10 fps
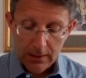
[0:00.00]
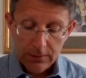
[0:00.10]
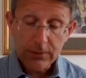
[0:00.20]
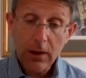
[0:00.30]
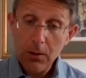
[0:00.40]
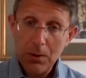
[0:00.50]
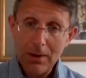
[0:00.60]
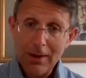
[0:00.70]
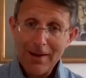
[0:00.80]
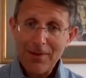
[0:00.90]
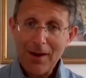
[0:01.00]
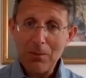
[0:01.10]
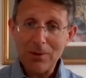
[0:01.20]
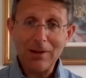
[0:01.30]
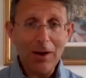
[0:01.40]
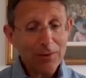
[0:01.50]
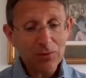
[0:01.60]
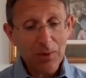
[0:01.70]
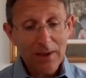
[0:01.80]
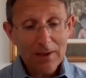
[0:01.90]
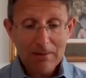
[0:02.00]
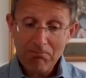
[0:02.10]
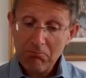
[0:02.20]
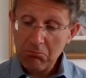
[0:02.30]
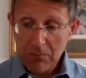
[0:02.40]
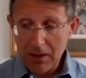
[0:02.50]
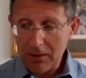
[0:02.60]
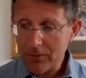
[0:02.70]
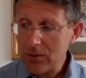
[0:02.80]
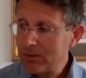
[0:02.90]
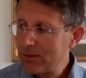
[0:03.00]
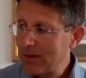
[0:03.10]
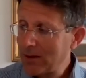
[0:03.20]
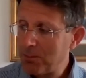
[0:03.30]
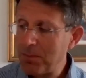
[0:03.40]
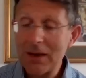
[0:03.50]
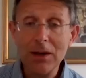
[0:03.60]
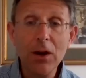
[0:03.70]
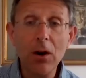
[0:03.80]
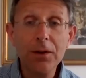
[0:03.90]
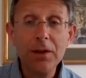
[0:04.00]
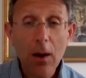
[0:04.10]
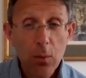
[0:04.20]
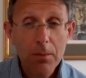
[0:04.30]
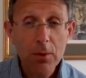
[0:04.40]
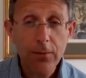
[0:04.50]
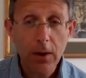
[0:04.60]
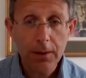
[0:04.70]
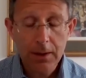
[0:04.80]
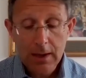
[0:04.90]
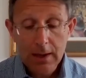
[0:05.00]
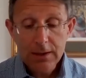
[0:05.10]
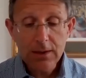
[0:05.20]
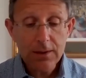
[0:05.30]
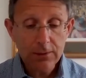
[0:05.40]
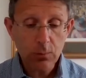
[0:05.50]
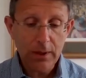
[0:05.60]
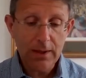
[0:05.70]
So that was last week. And of course, that's been and gone. Now we move on to this